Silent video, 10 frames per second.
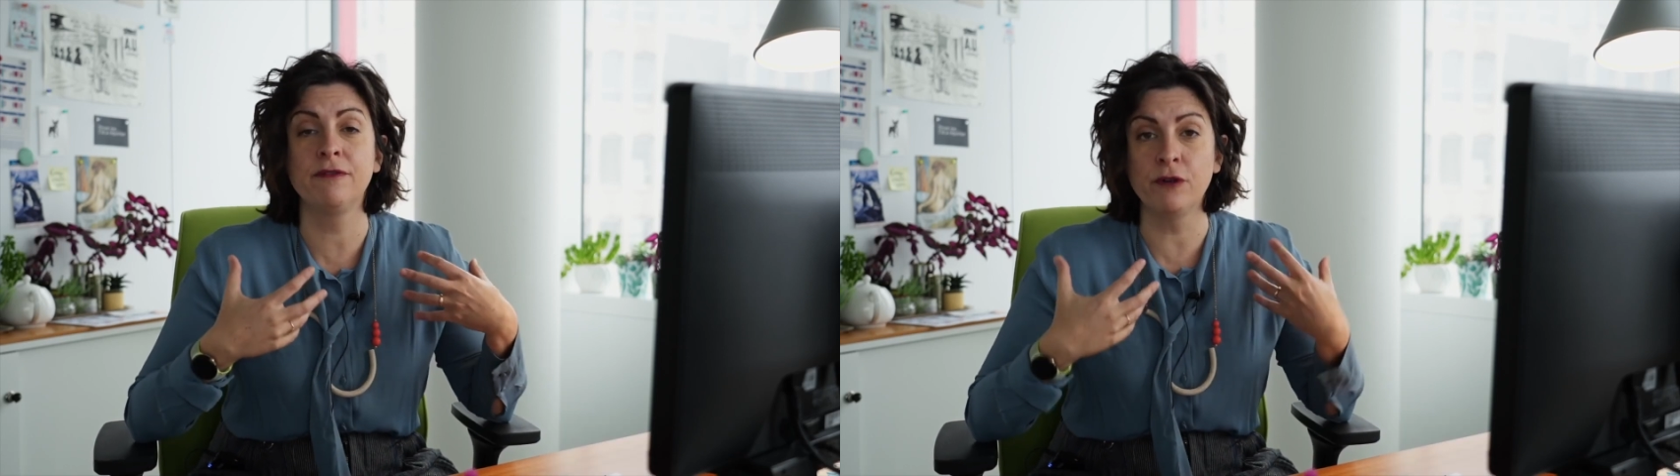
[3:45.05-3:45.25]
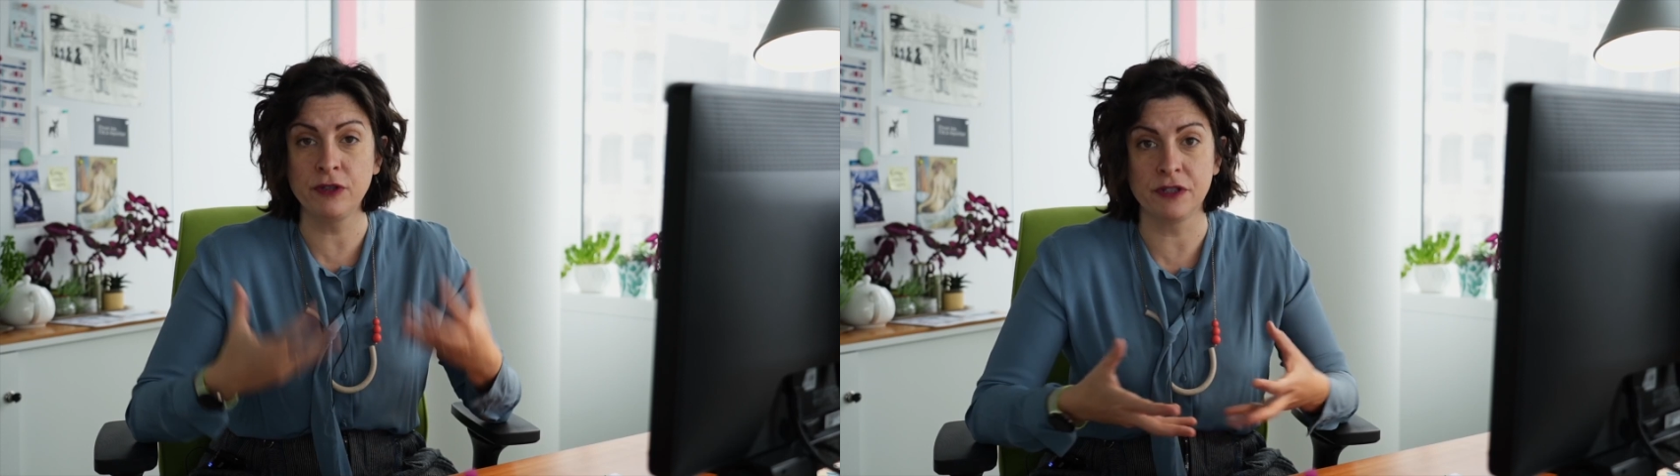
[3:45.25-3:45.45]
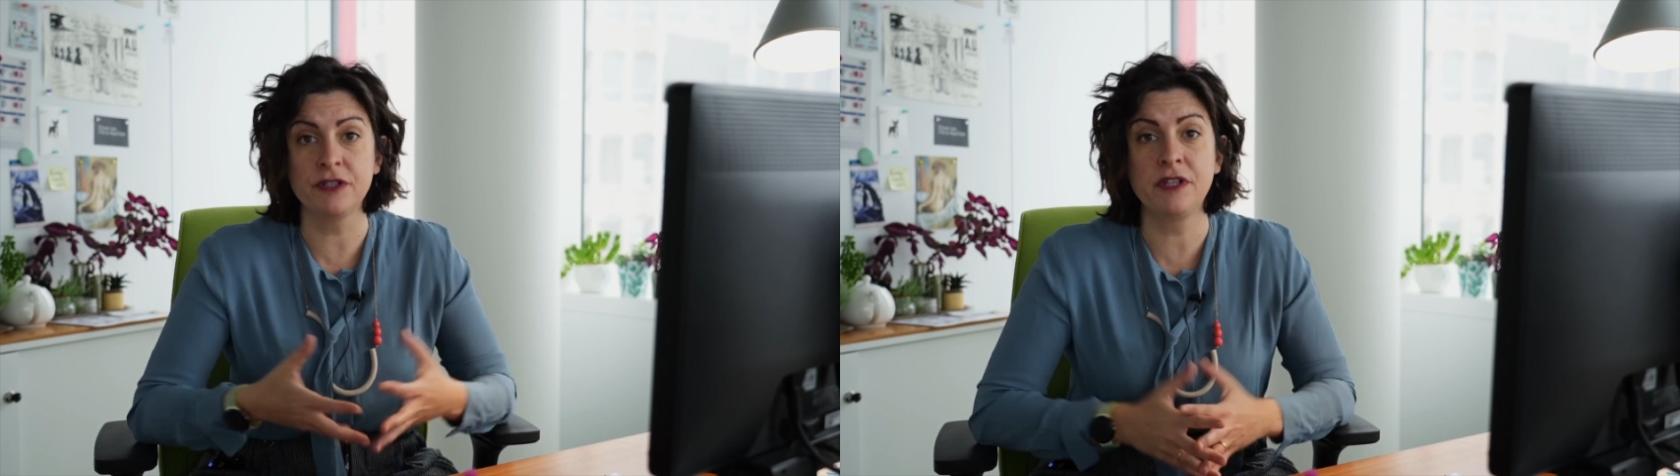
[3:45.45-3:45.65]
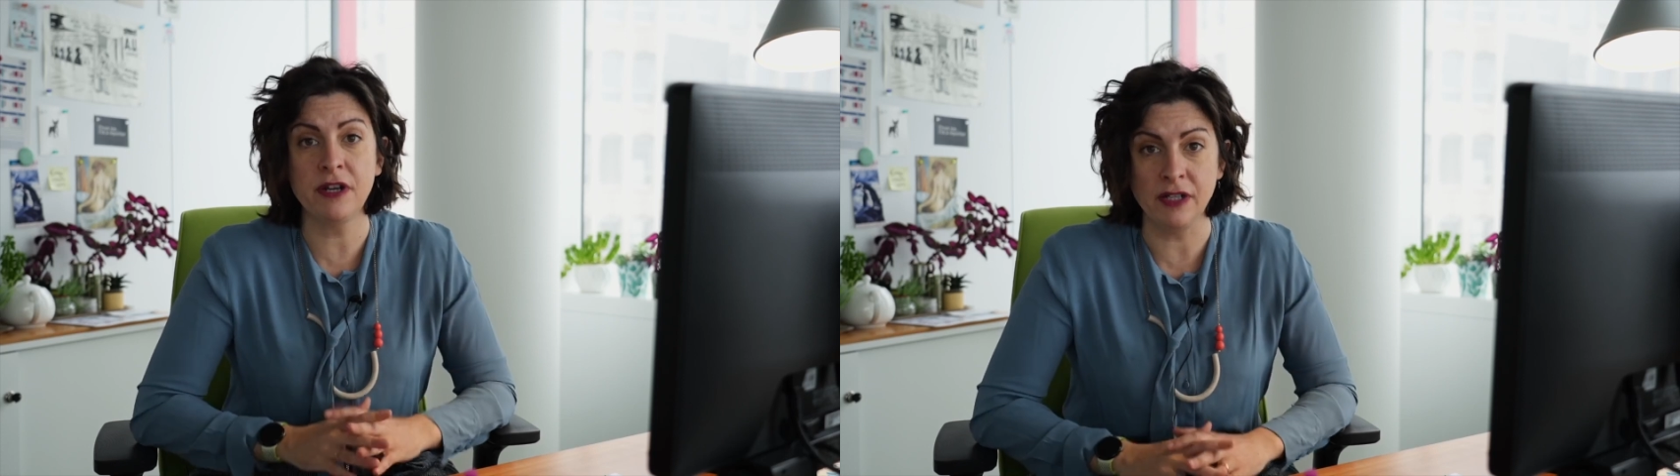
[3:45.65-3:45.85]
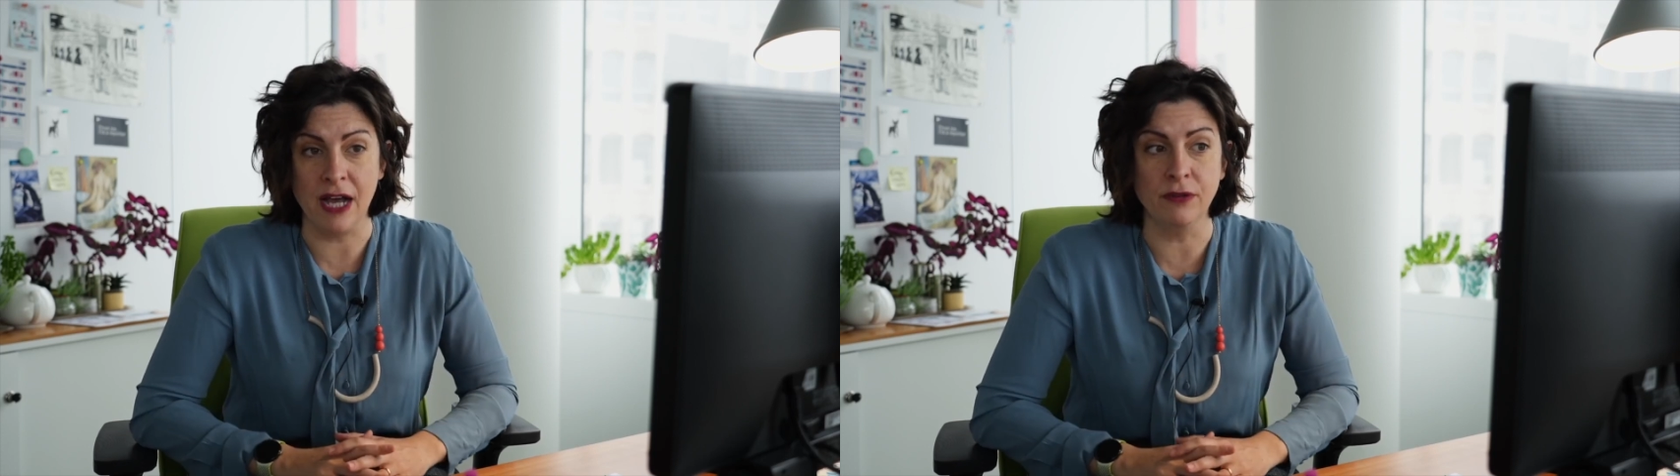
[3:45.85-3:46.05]
voters'
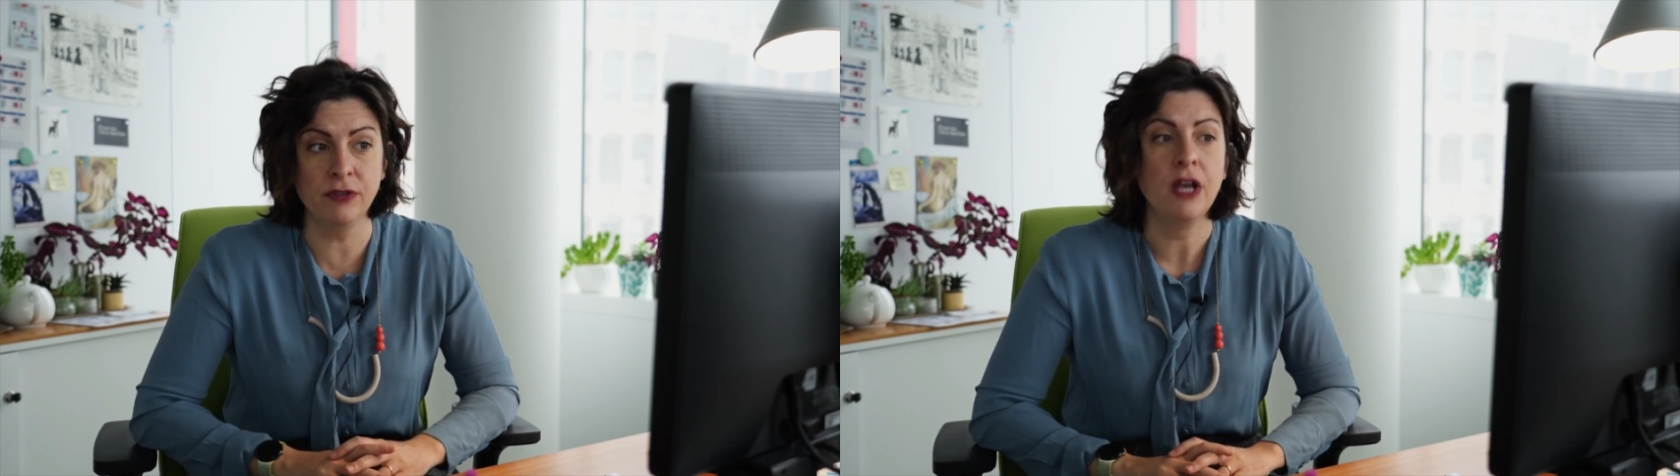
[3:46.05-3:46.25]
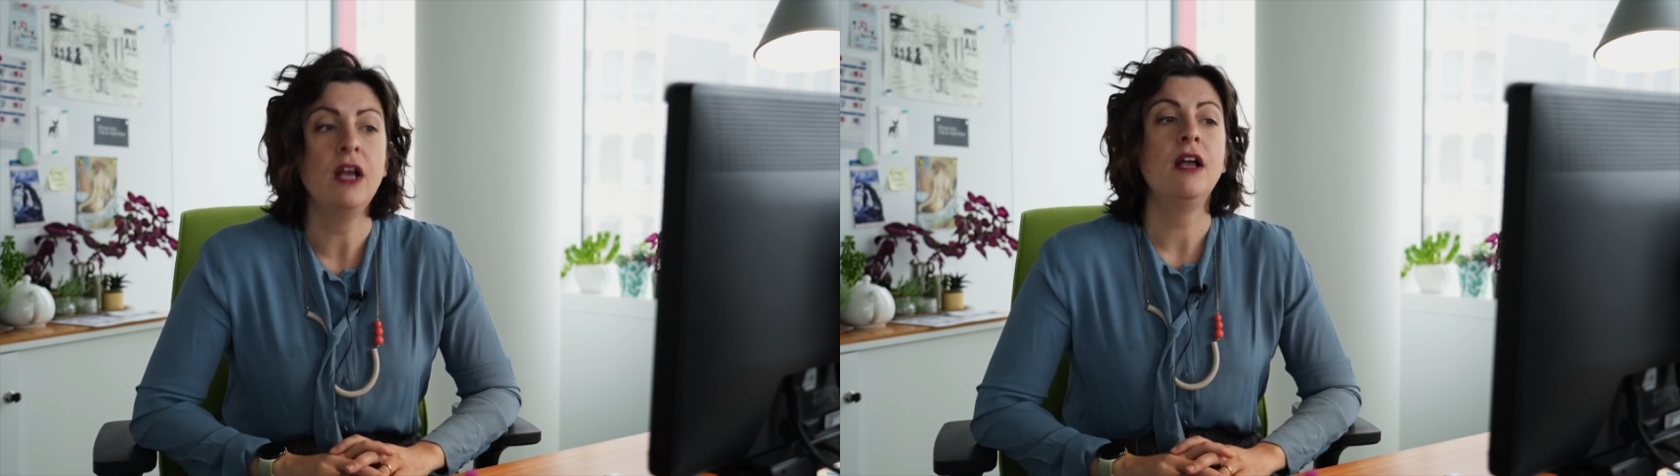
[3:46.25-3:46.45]
turnout,